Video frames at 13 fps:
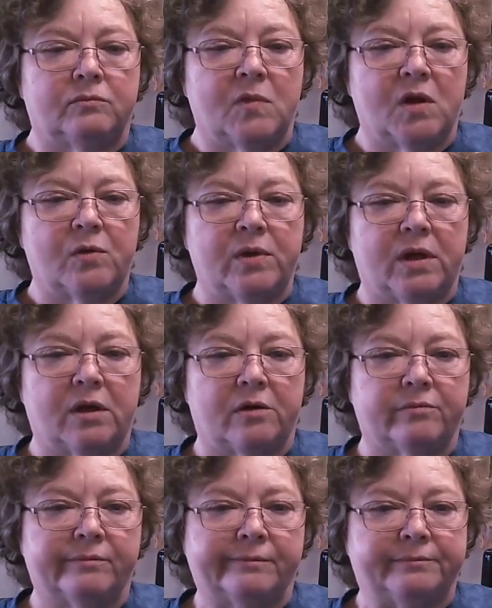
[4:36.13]
Here we go.
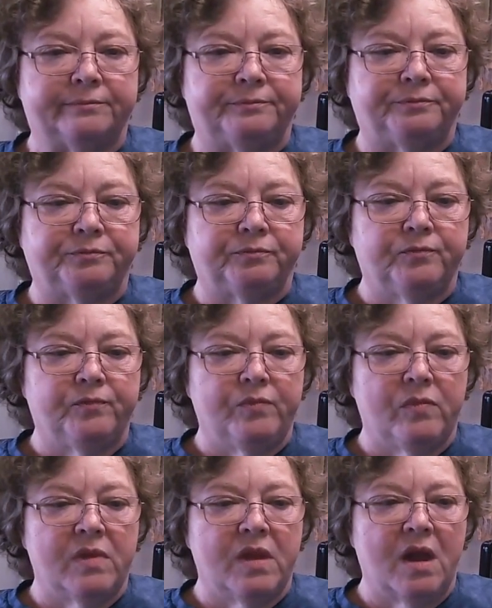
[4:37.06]

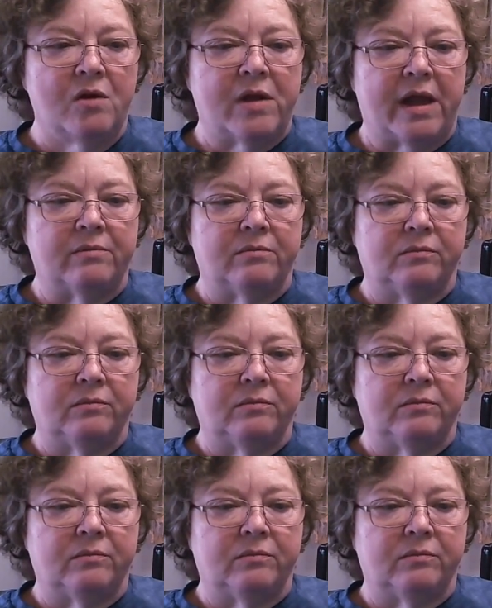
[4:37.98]
Okay.